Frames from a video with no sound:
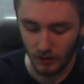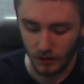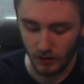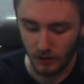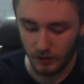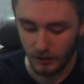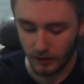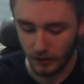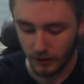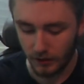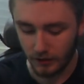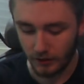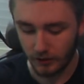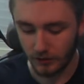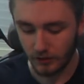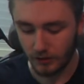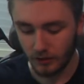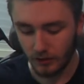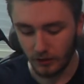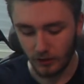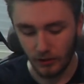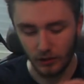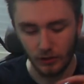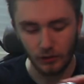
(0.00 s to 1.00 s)
And then
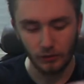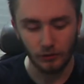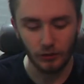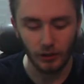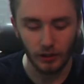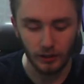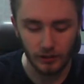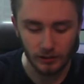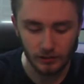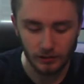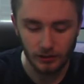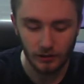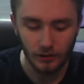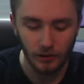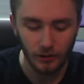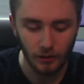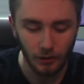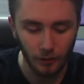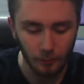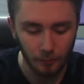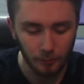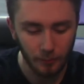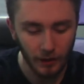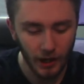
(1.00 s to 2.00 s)
you got
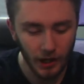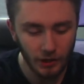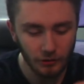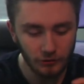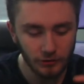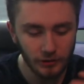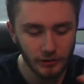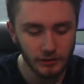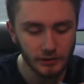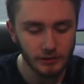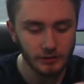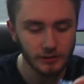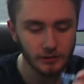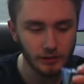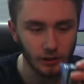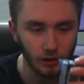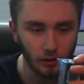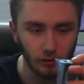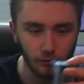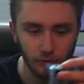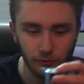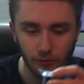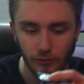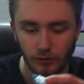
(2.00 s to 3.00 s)
the battery
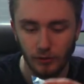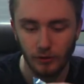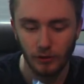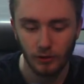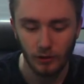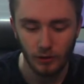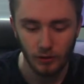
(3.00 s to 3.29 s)
itself,